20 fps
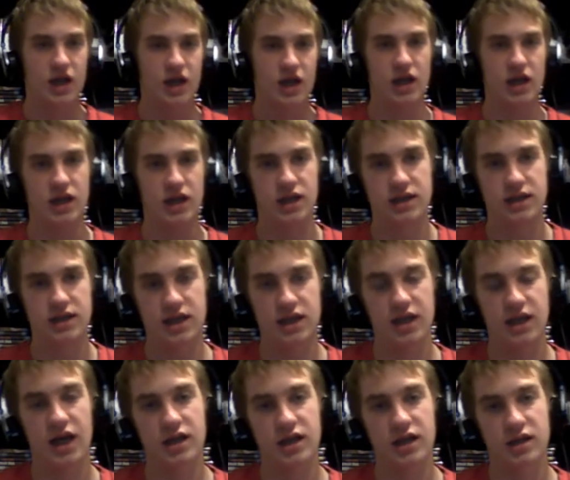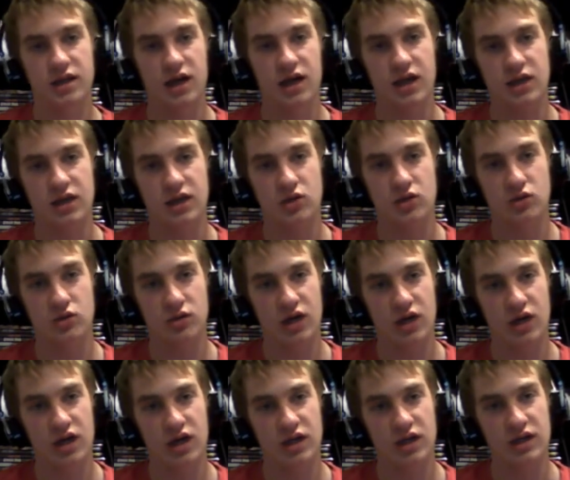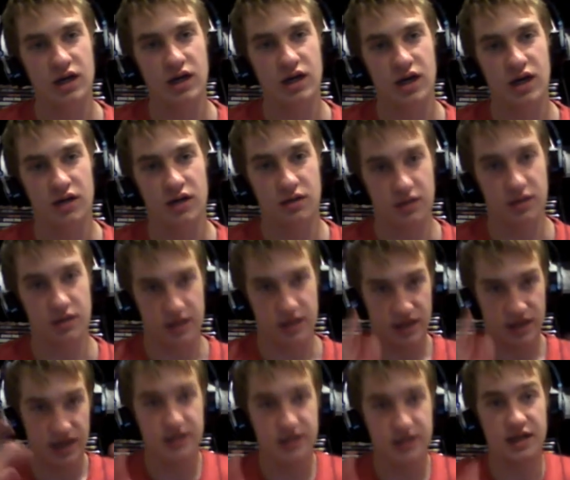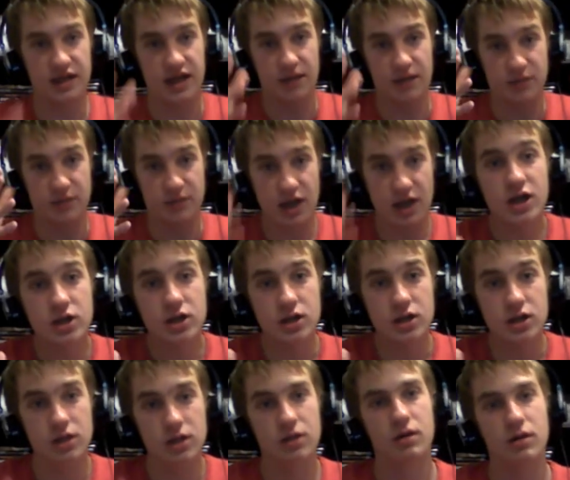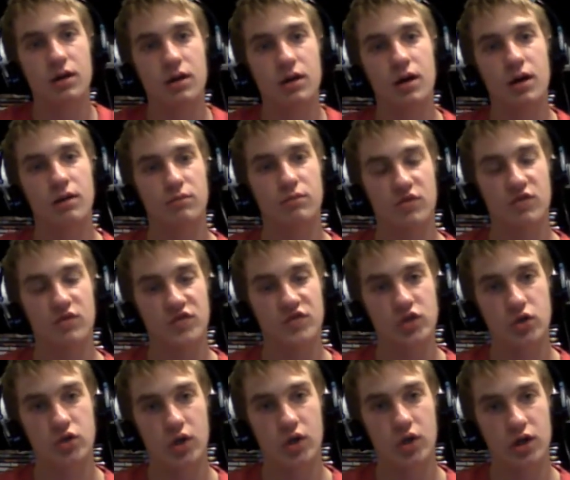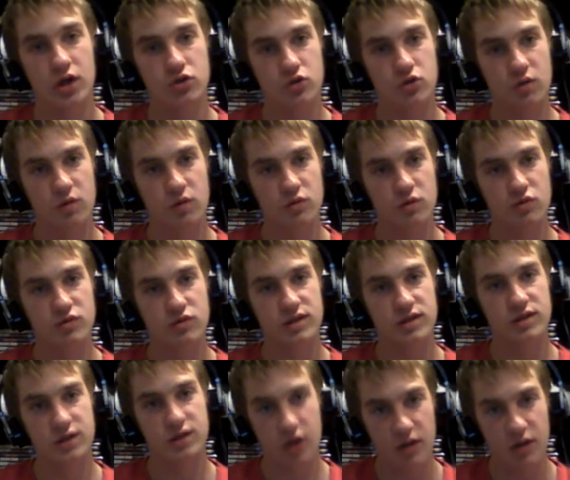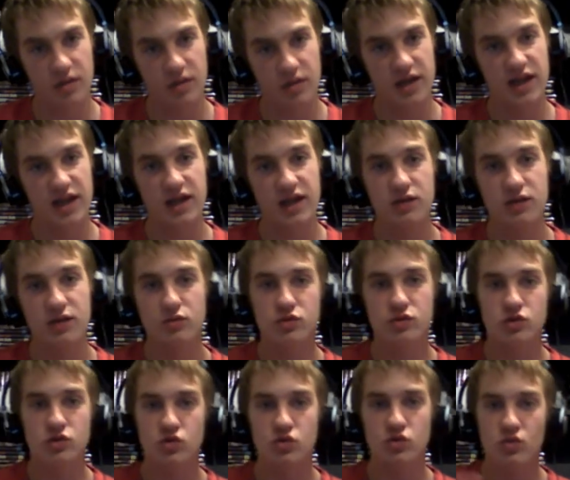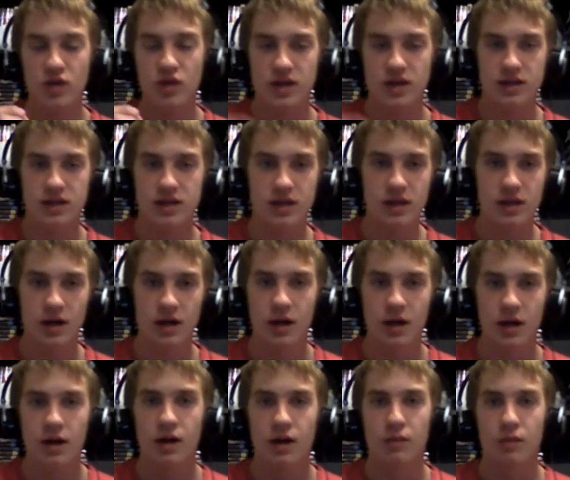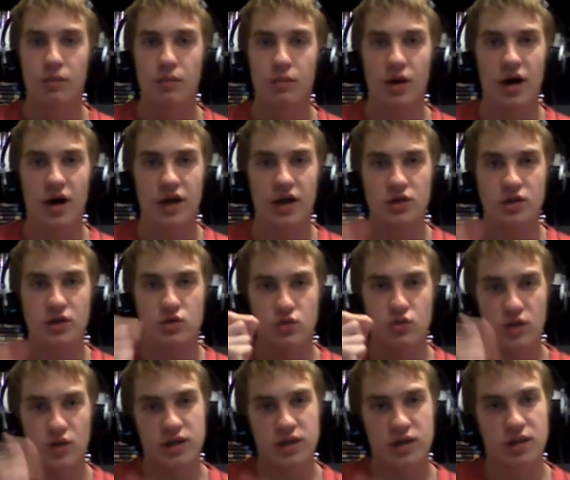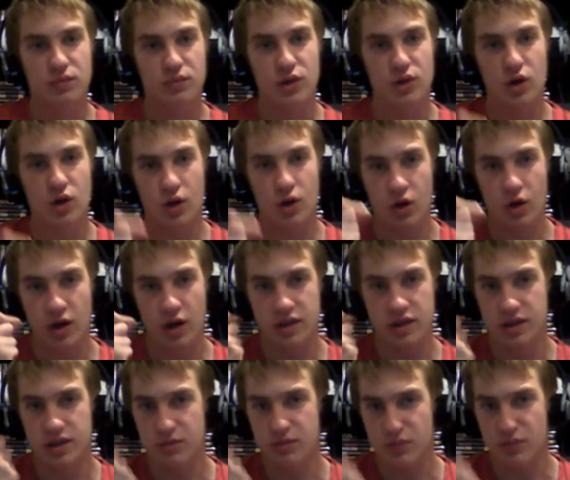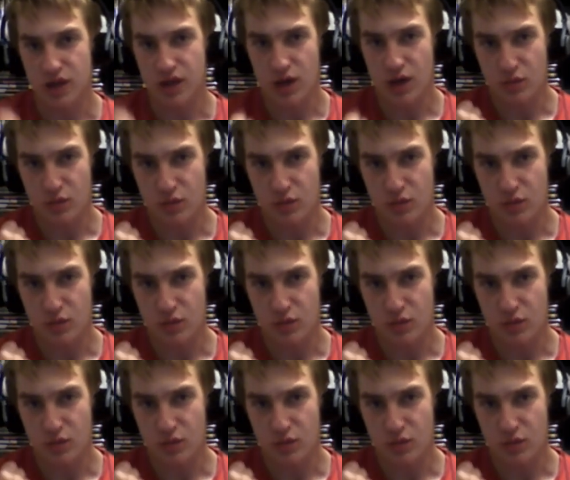and it said that a a uh, an alien abduction movie trailer dropped called Skyman, and it was directed by the director behind the Blair